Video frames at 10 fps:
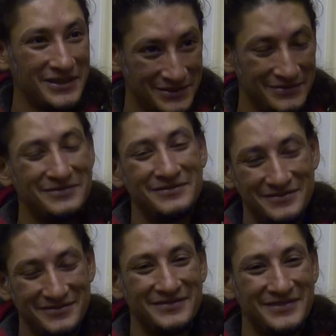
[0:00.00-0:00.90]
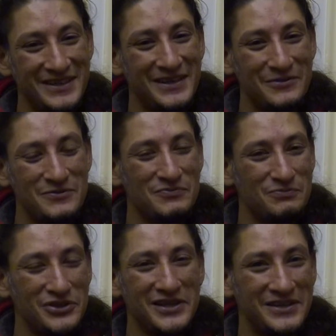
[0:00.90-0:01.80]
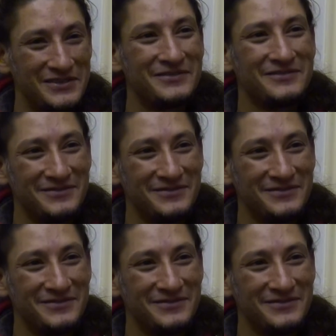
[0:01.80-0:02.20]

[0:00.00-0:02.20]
Yeah, it was brilliant.